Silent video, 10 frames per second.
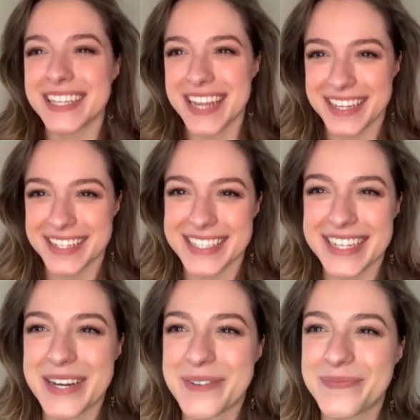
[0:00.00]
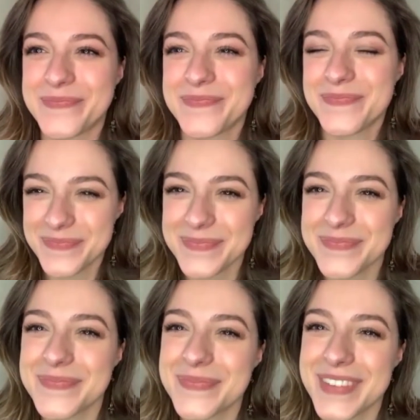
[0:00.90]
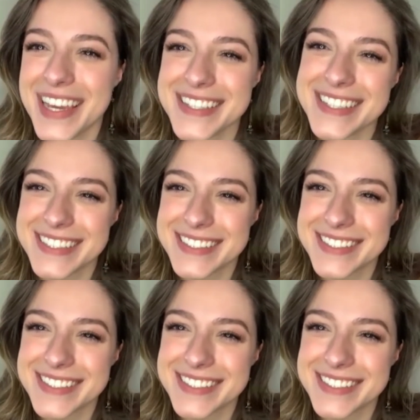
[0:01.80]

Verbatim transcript: connected now. Yes. Thank yes. you so